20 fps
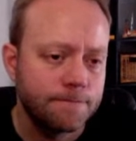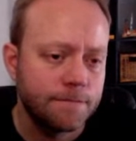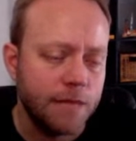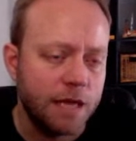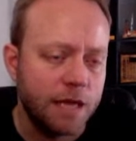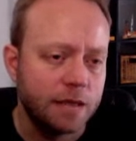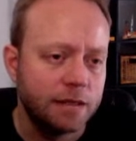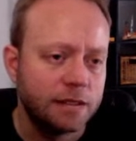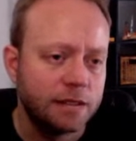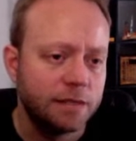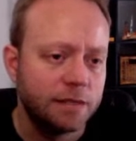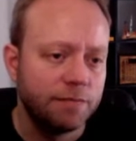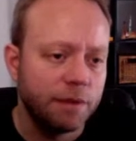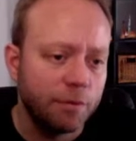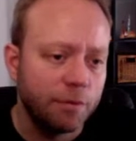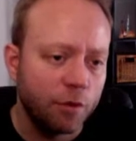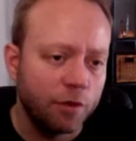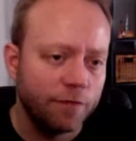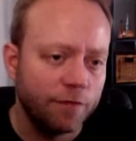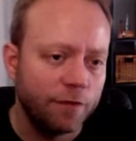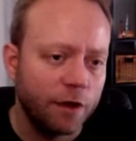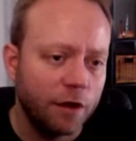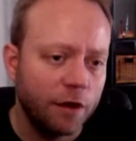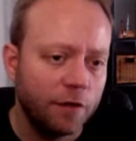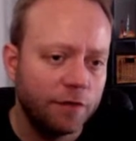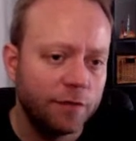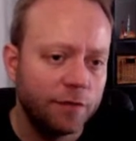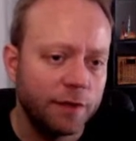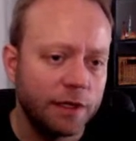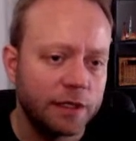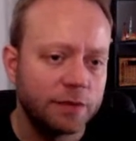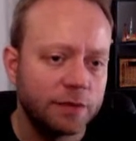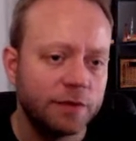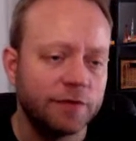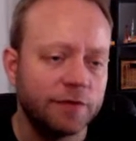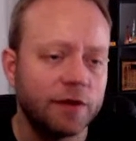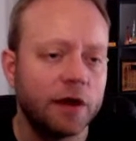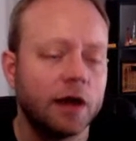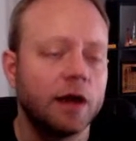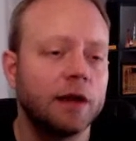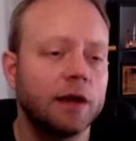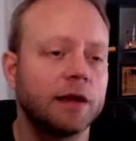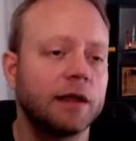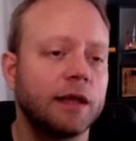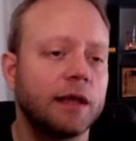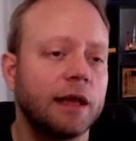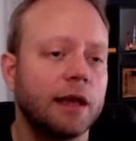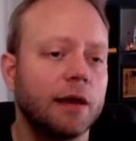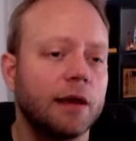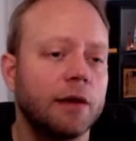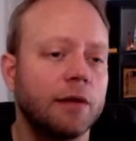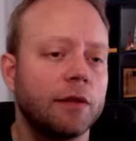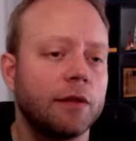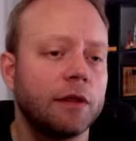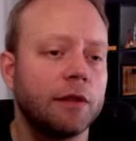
It's a bit more involved because we've got count